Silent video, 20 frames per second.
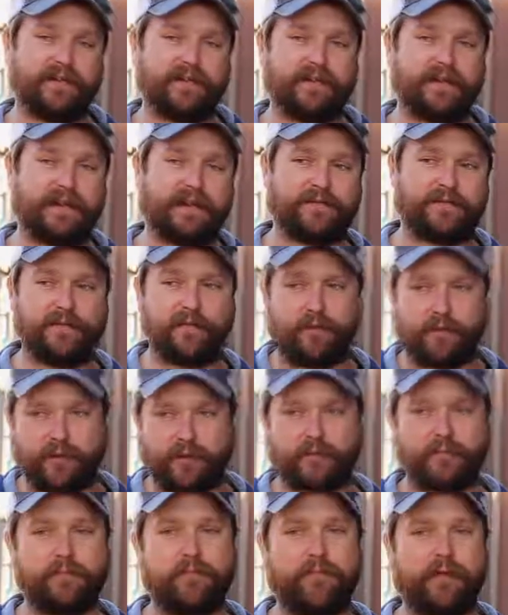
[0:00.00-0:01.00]
kind of
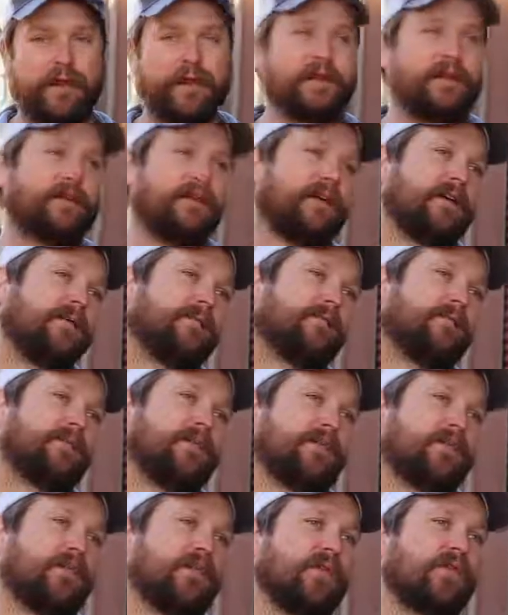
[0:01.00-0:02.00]
important point here
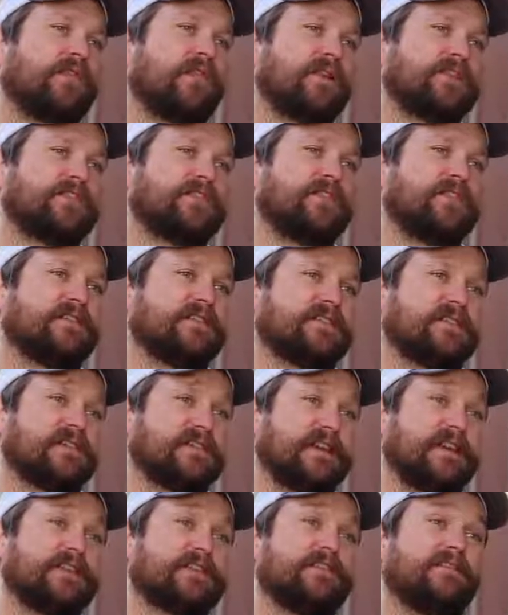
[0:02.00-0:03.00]
with whole cluster, is it
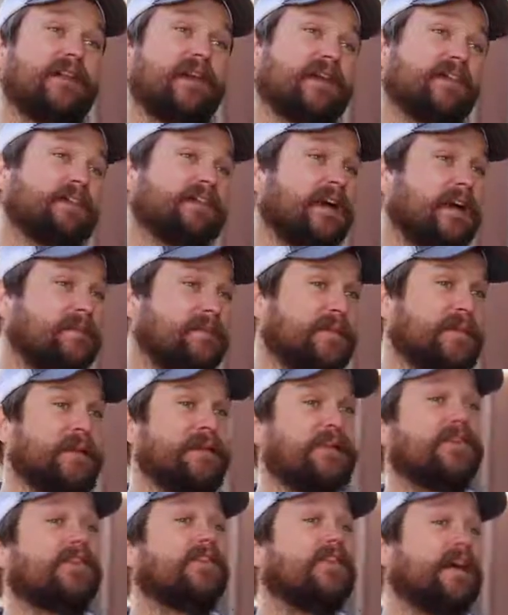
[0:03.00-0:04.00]
takes a lot of time to
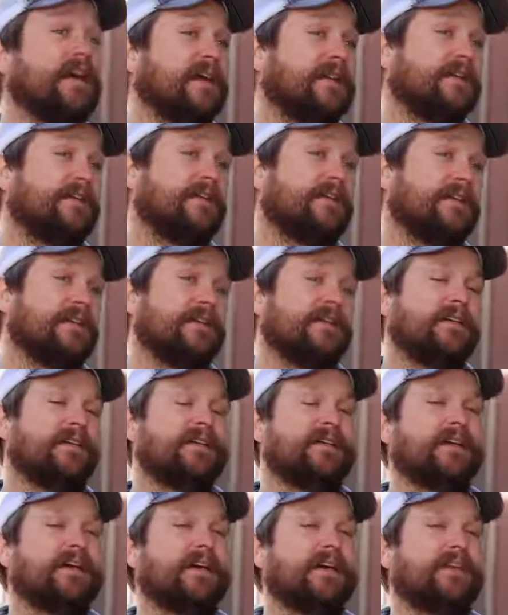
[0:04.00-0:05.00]
integrate.
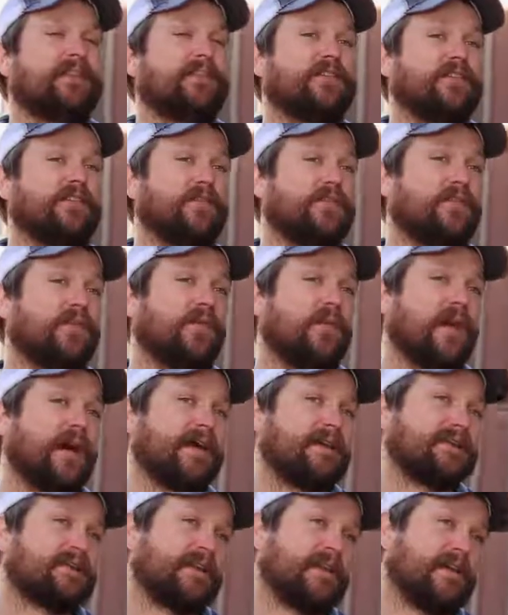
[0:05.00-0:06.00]
So the
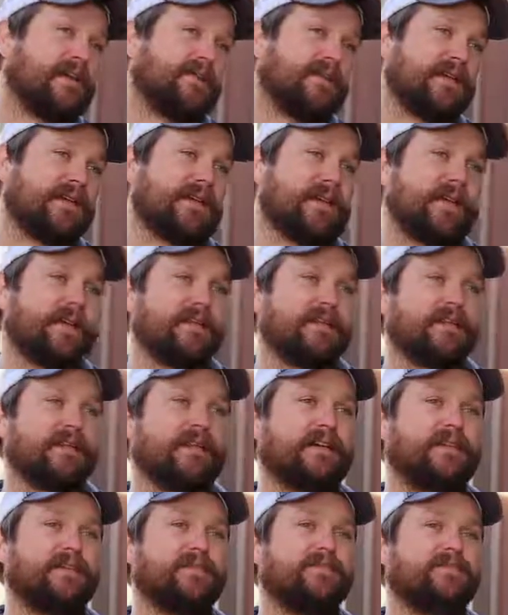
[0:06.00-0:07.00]
wines can be kind
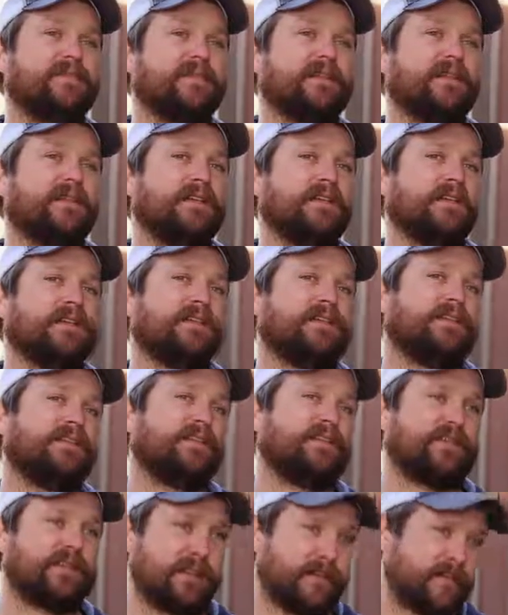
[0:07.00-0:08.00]
of
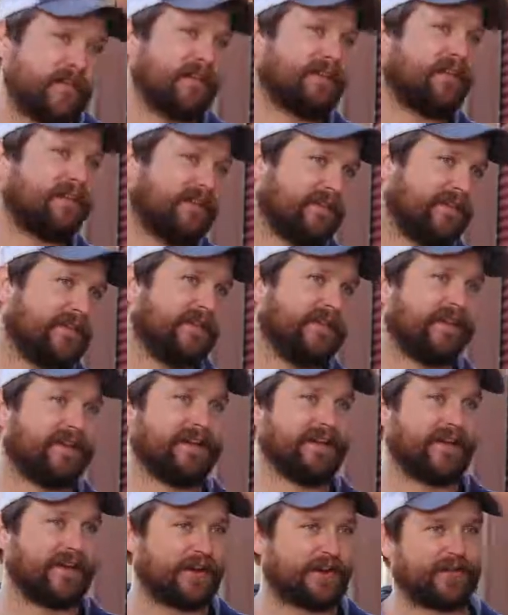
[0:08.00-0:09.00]
stemmy
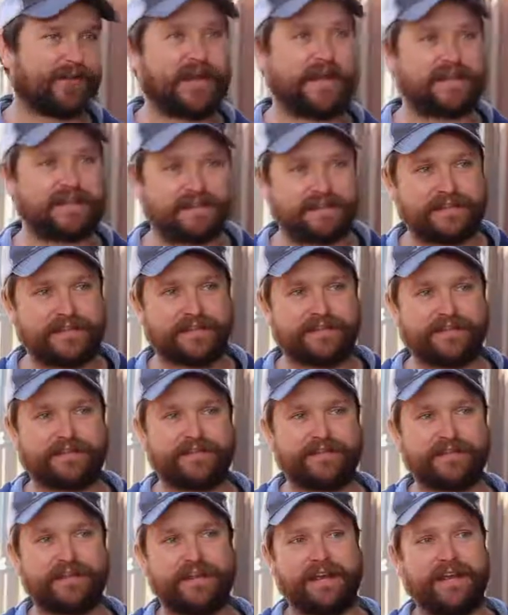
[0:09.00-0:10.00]
and aggressive
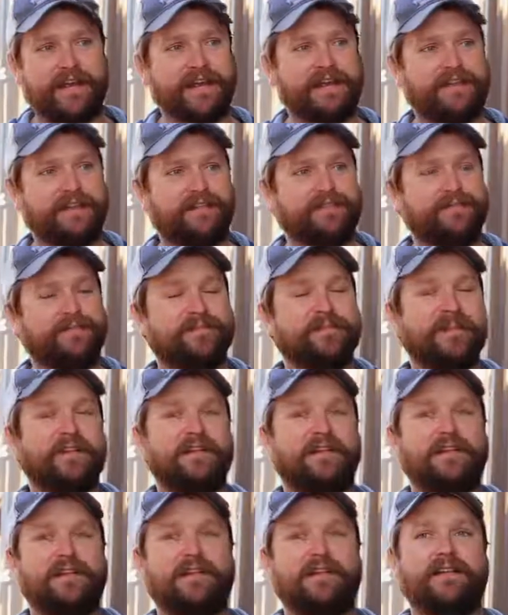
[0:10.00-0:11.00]
and
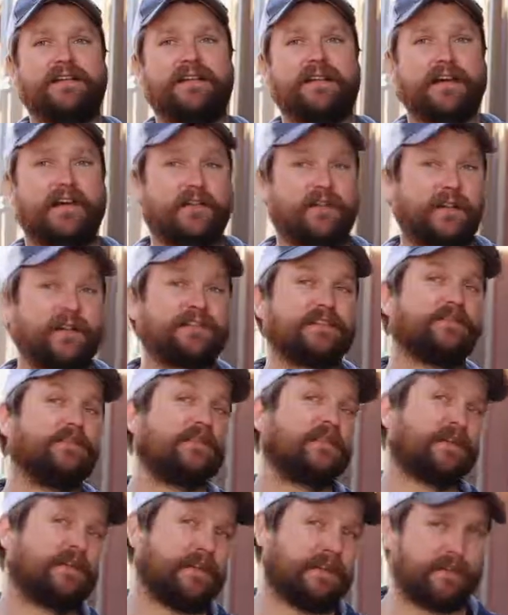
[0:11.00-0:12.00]

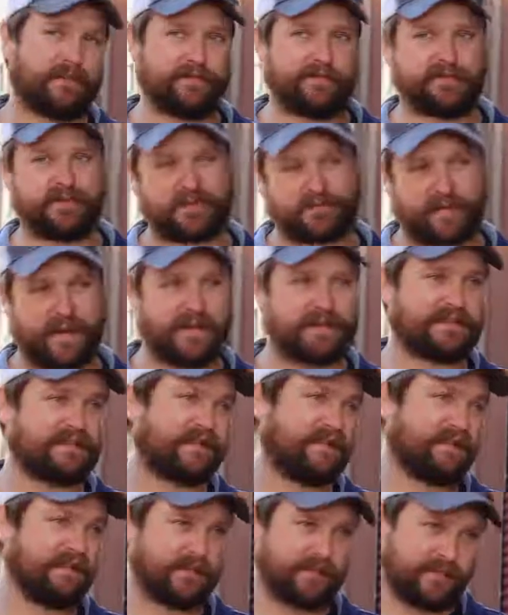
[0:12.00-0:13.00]
aggressively
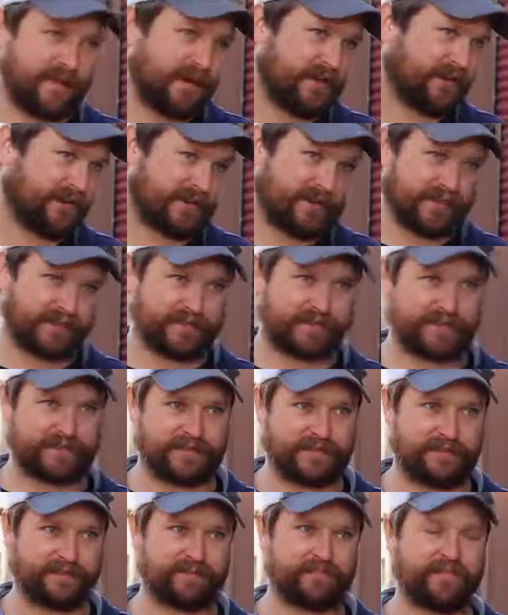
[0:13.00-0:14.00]
spicy and herbaceous,
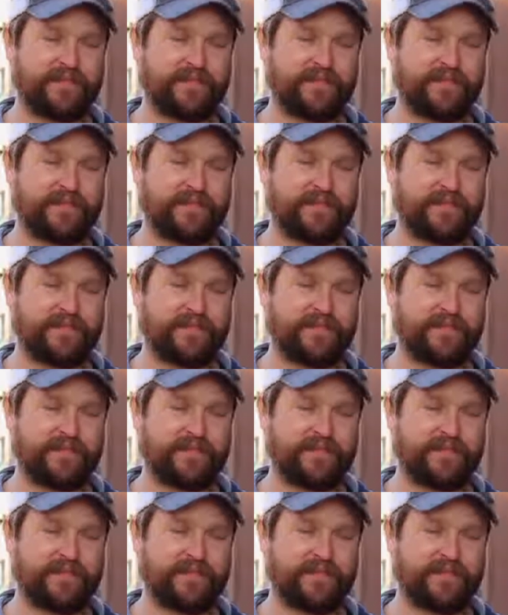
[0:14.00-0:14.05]
and